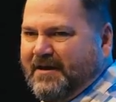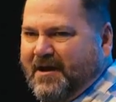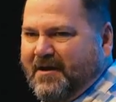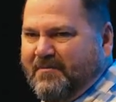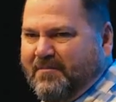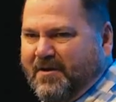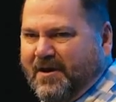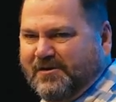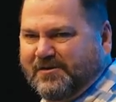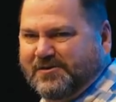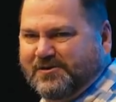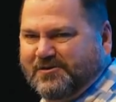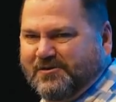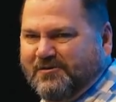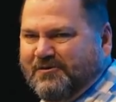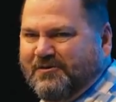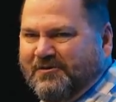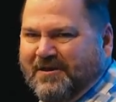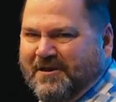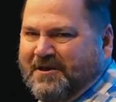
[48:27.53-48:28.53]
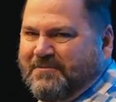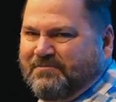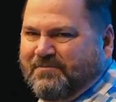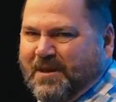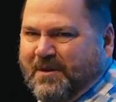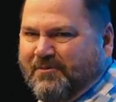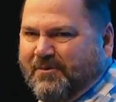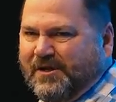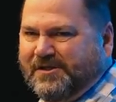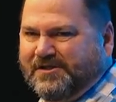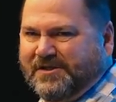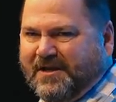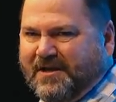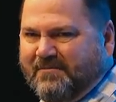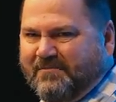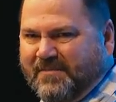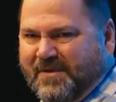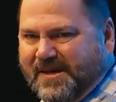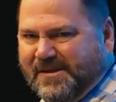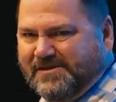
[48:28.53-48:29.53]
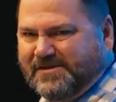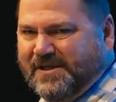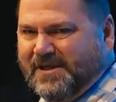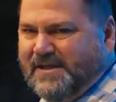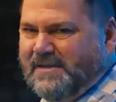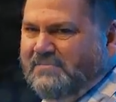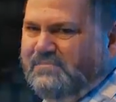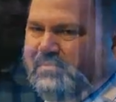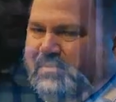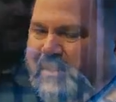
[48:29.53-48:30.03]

Apostle preached an amazing